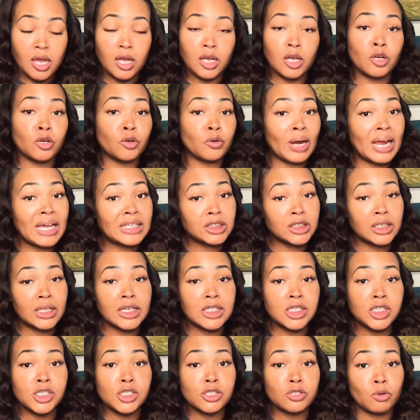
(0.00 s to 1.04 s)

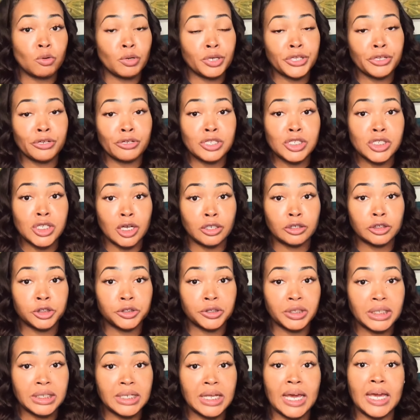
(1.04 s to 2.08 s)
Congratulations on your
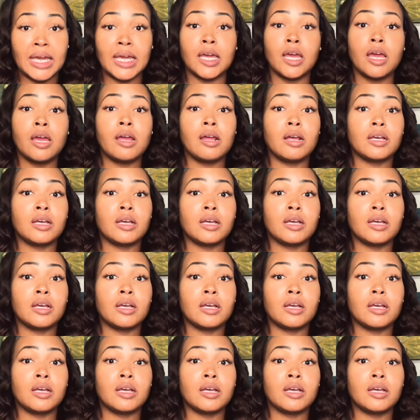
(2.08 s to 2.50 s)
surgery date.